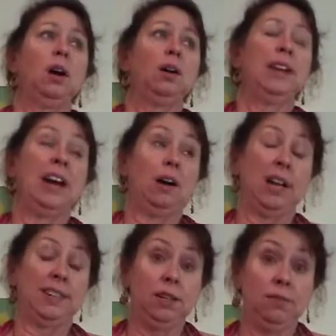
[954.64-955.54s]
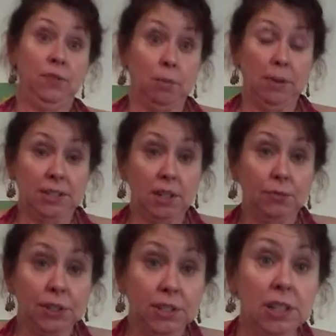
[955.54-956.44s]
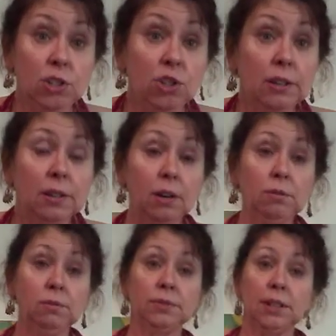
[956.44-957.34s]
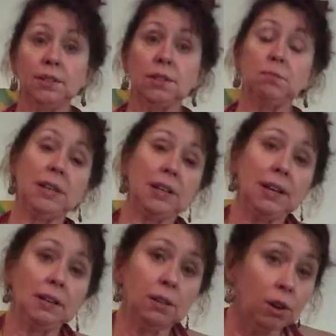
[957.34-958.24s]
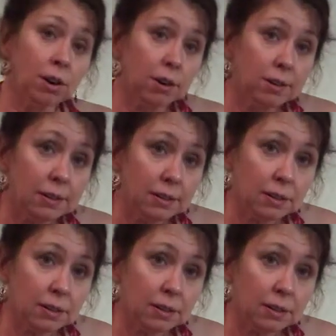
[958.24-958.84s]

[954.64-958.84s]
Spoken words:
Now, I did avail myself to teaching, though. That doesn't mean I can't learn.